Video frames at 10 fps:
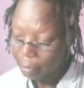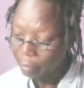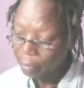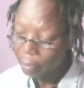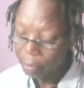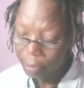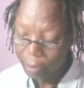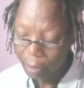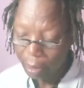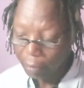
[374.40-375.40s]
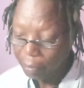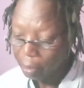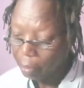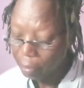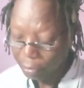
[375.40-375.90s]
Of course, I have a
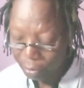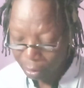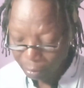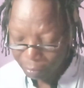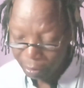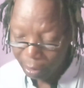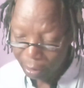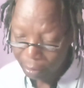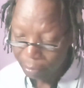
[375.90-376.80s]
lot of stuff here.